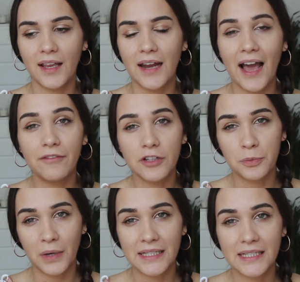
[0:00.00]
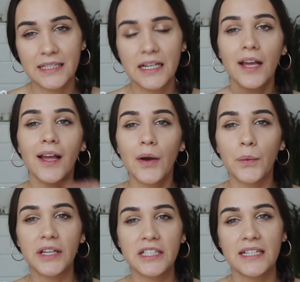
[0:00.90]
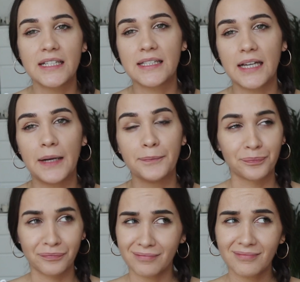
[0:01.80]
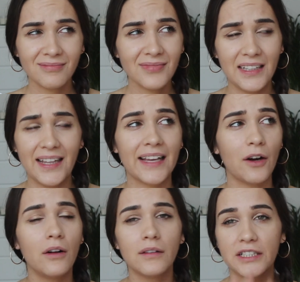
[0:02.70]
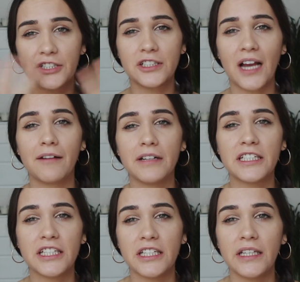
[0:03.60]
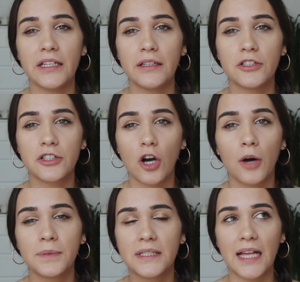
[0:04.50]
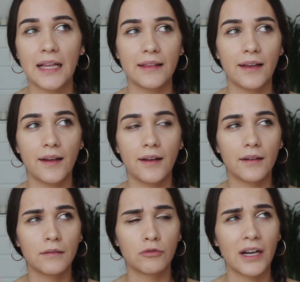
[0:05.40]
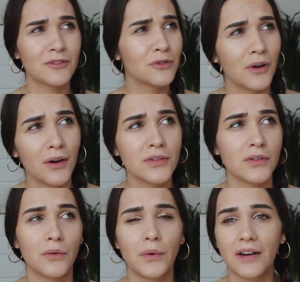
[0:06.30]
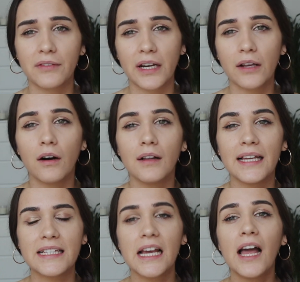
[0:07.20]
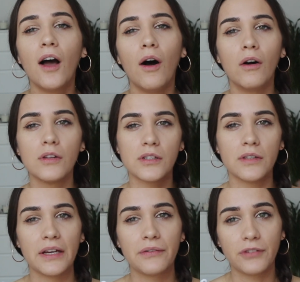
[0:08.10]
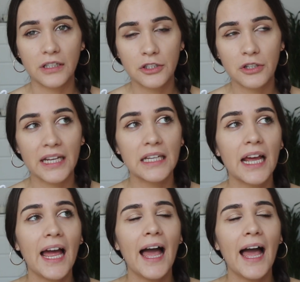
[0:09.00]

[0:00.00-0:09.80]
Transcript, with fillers: in average prices, which is like all the charity shops and the Red Cross or whatever they call it, also the fair trade,